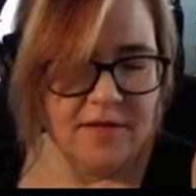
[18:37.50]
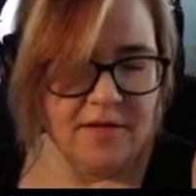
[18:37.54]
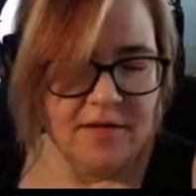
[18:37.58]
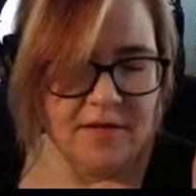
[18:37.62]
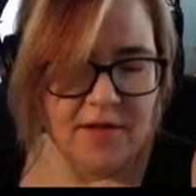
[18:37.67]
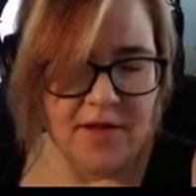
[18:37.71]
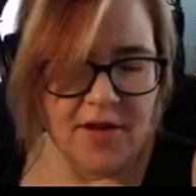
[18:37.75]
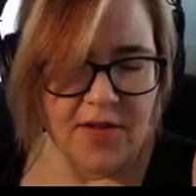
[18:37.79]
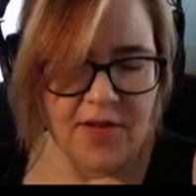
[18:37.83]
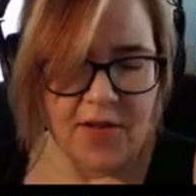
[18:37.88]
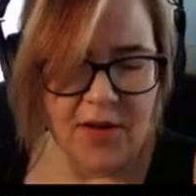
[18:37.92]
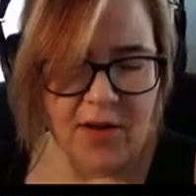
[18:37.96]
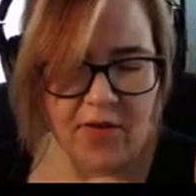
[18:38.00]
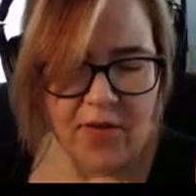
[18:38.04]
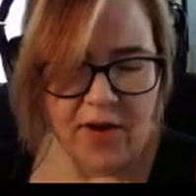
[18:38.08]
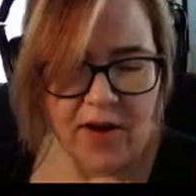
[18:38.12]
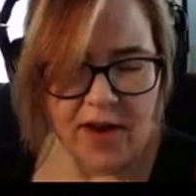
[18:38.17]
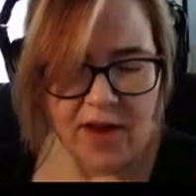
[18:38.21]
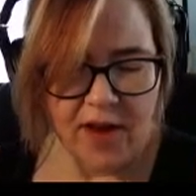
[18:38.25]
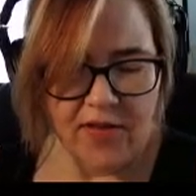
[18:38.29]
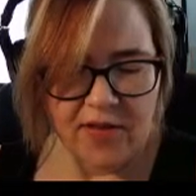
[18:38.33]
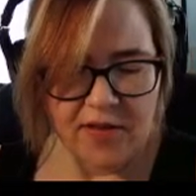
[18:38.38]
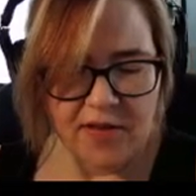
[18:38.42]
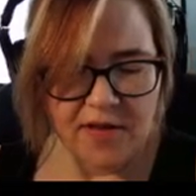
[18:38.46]
On the other
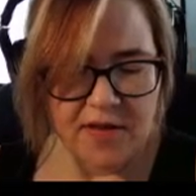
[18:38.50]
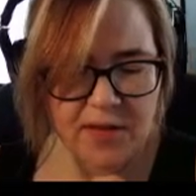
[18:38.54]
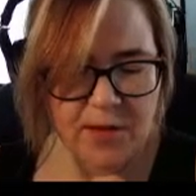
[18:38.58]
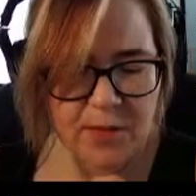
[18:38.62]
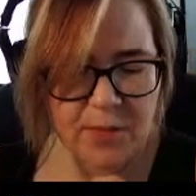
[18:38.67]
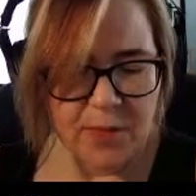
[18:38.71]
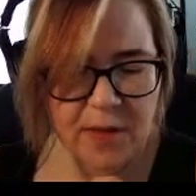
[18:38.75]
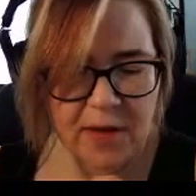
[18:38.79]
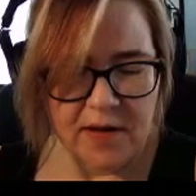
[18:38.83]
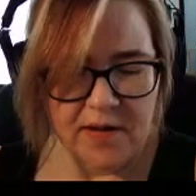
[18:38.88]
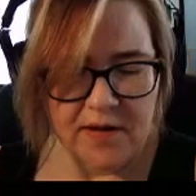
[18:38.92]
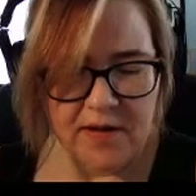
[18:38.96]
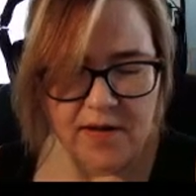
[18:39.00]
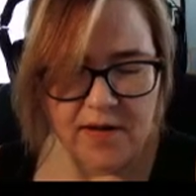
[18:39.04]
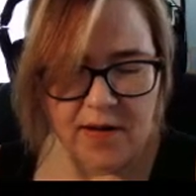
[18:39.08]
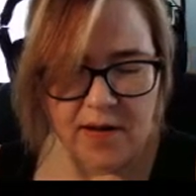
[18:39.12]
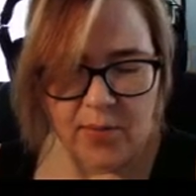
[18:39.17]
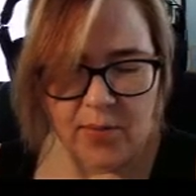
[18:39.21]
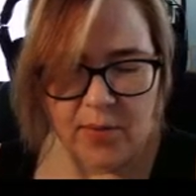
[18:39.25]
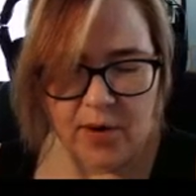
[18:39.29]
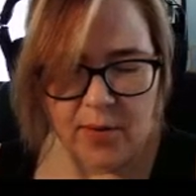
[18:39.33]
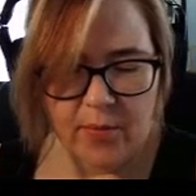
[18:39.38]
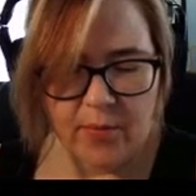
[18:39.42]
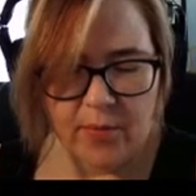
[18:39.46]
hand, this is a base that I
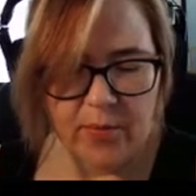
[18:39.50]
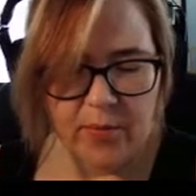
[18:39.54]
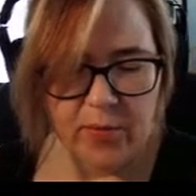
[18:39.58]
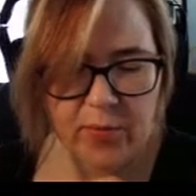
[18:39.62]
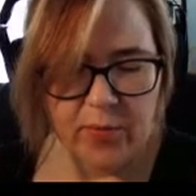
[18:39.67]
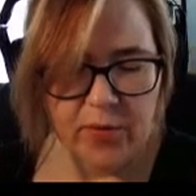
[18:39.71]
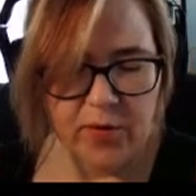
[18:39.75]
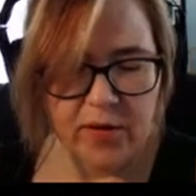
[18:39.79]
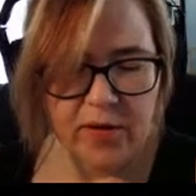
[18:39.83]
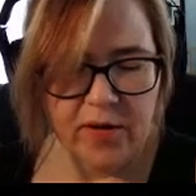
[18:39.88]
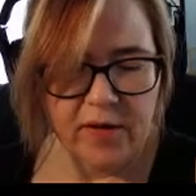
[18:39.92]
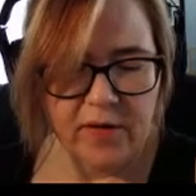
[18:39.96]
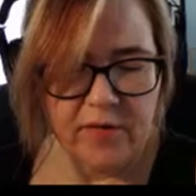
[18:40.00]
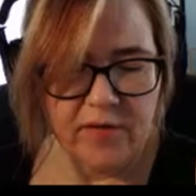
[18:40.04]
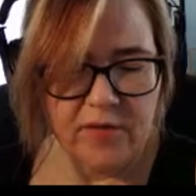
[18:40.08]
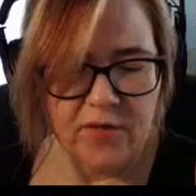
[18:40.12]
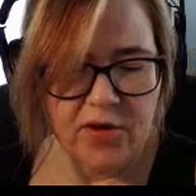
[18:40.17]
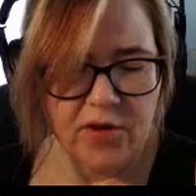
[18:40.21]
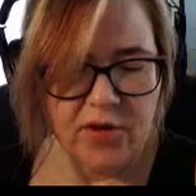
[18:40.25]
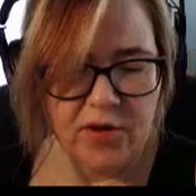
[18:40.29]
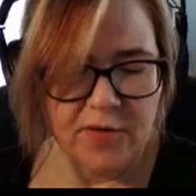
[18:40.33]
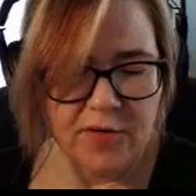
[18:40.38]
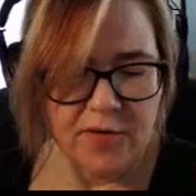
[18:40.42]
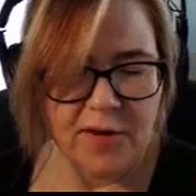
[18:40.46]
probably wouldn't have
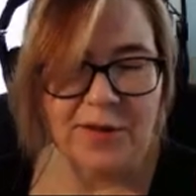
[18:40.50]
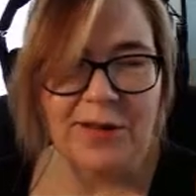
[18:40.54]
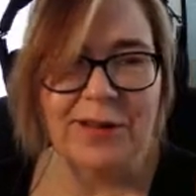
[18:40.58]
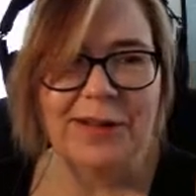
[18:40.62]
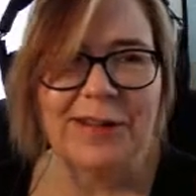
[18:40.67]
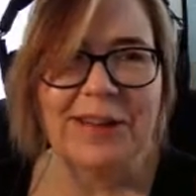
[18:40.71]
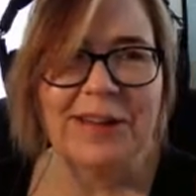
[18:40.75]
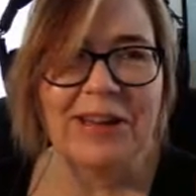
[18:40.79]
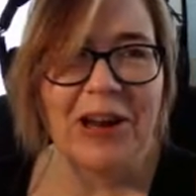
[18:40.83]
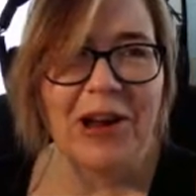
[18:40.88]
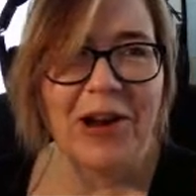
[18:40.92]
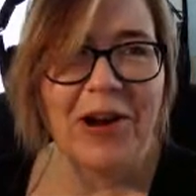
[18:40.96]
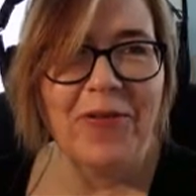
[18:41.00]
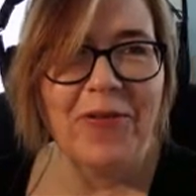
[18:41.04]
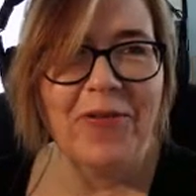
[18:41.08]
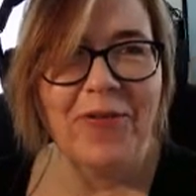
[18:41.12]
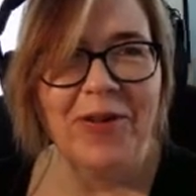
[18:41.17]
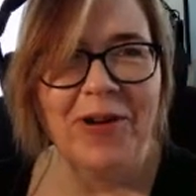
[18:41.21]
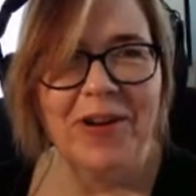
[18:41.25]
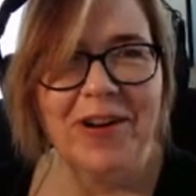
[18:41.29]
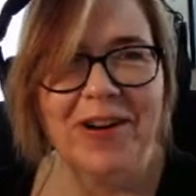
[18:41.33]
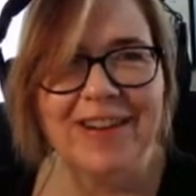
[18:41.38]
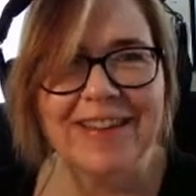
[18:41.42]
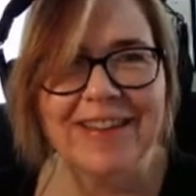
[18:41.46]
chosen this attack for.
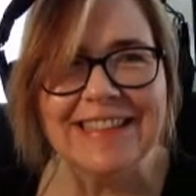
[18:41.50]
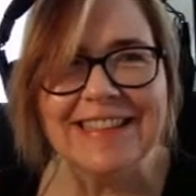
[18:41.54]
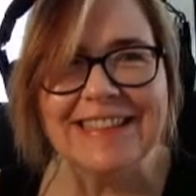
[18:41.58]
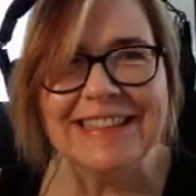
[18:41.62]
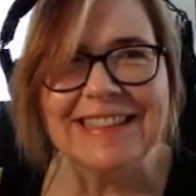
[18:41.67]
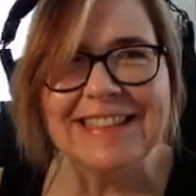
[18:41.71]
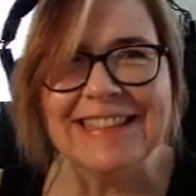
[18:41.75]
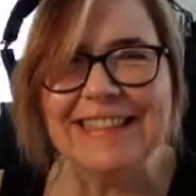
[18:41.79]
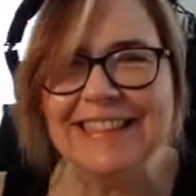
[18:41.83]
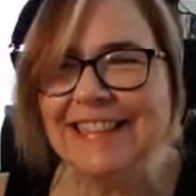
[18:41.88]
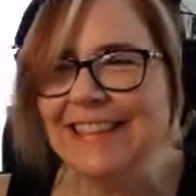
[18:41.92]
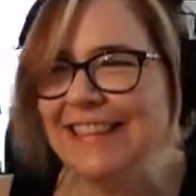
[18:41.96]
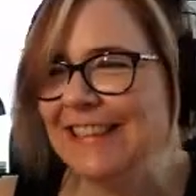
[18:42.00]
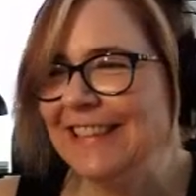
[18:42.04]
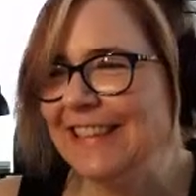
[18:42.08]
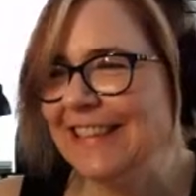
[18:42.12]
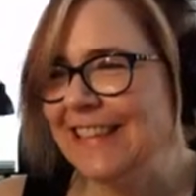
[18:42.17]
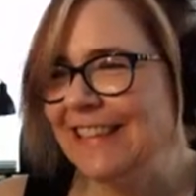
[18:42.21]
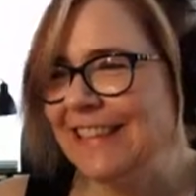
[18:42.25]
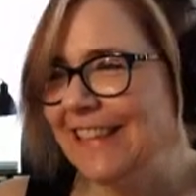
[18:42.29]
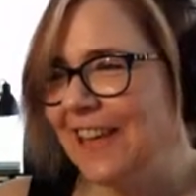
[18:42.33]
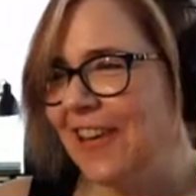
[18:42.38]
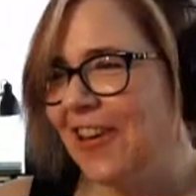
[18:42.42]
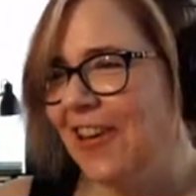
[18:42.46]

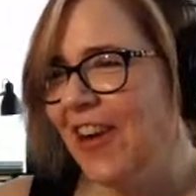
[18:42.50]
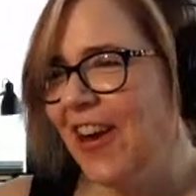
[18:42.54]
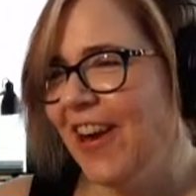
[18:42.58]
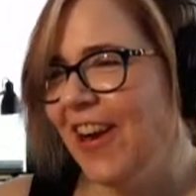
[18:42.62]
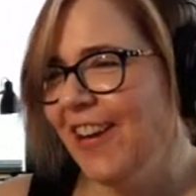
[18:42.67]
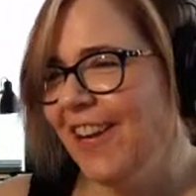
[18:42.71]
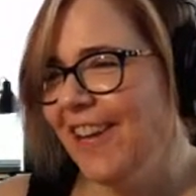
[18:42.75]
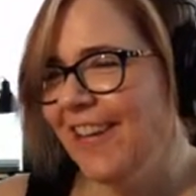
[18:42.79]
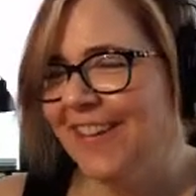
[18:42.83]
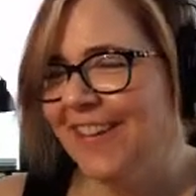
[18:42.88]
Is that alright?